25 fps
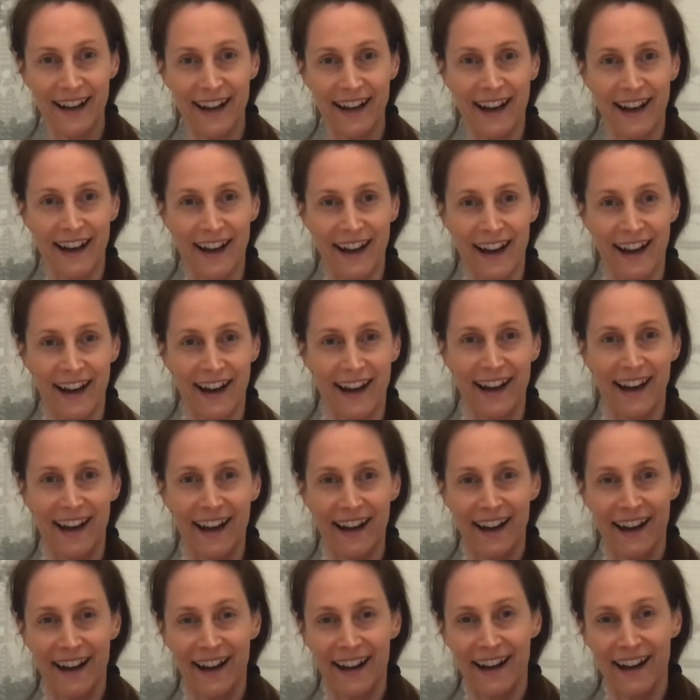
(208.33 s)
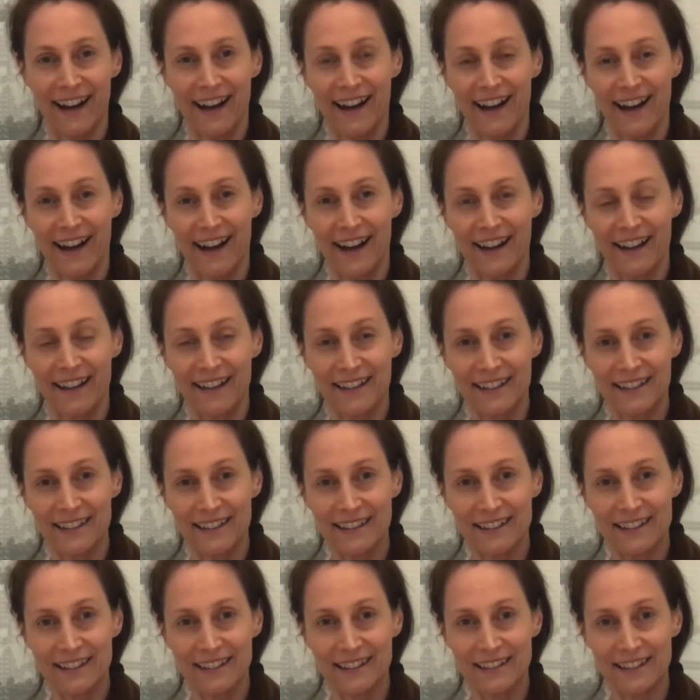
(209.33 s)
You can see the
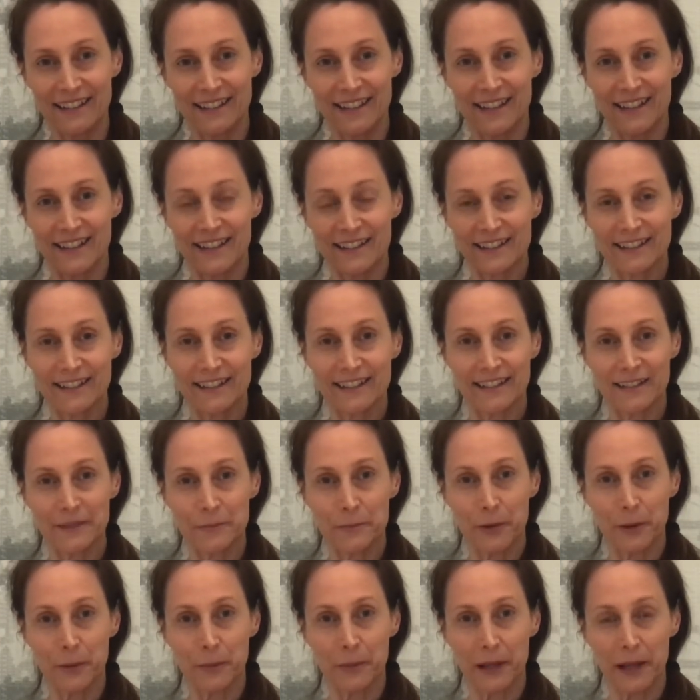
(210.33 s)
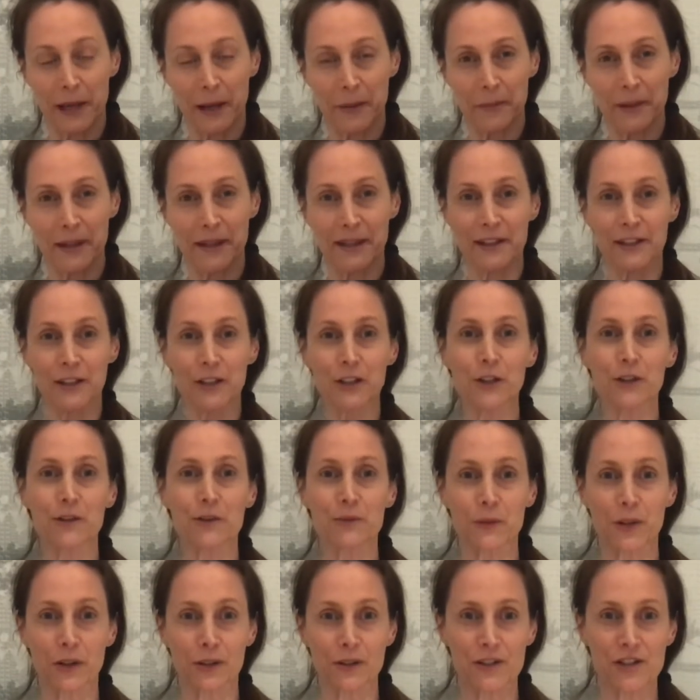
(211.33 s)
little ears popping up here. Good. We're
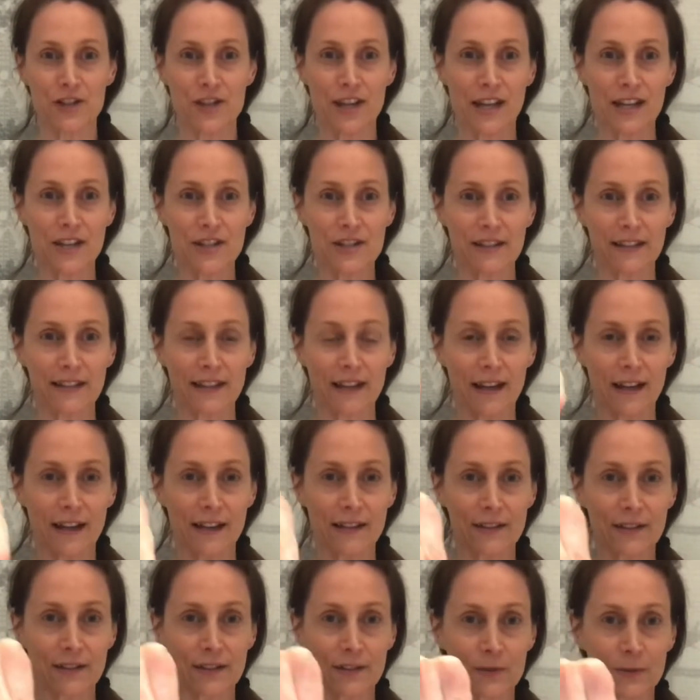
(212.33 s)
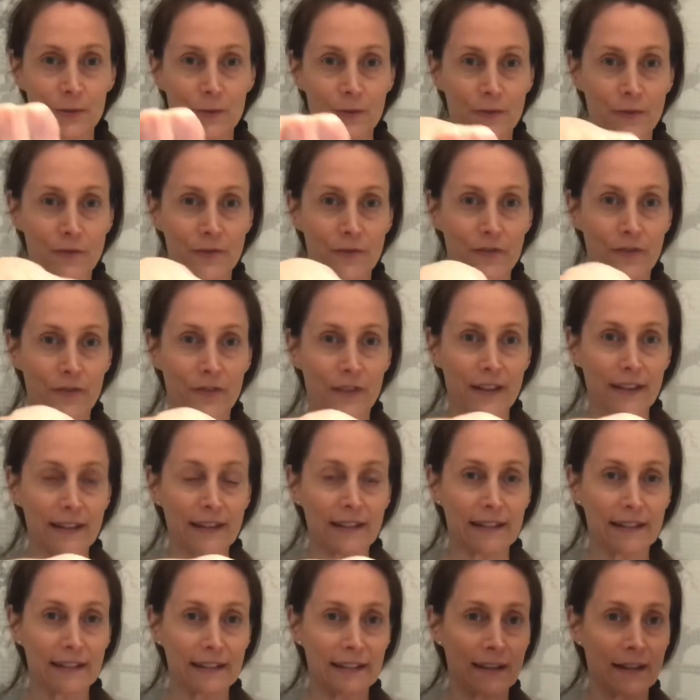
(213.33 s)
going to change sides. Fist,
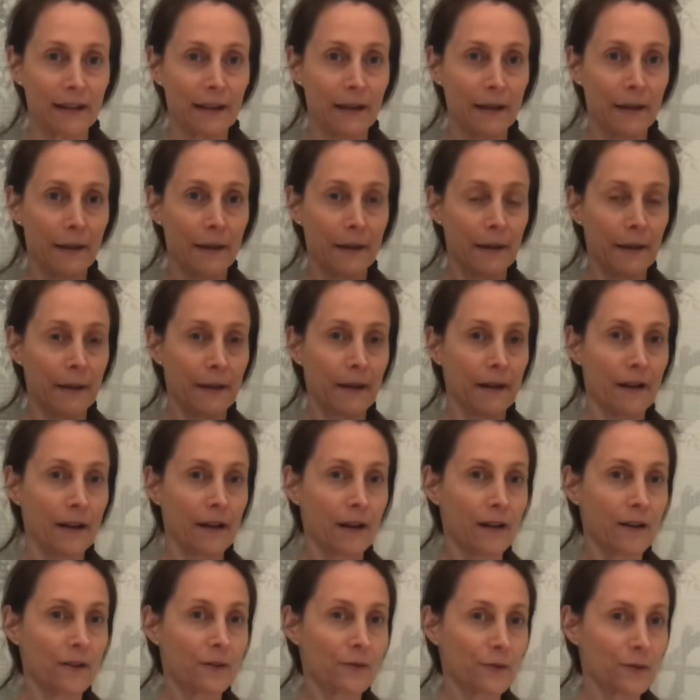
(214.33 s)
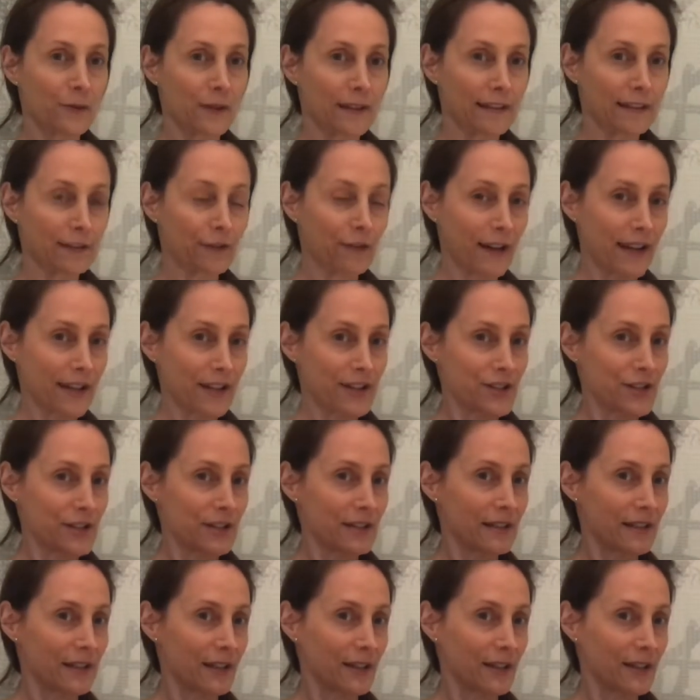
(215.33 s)
wrist flexion.